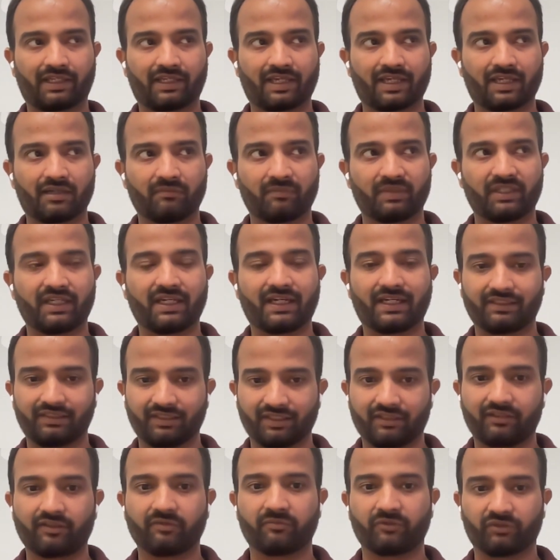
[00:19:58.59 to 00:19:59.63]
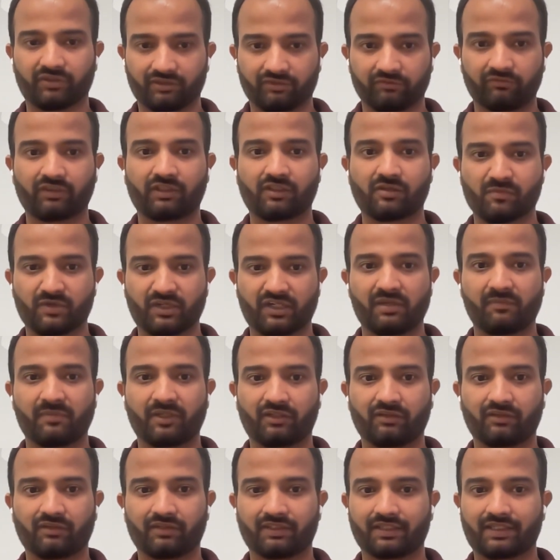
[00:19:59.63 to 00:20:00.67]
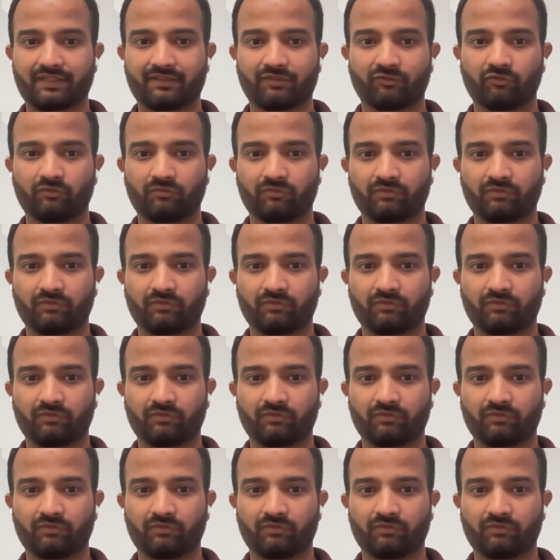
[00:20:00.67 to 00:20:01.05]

can be highly attributed to the community, because as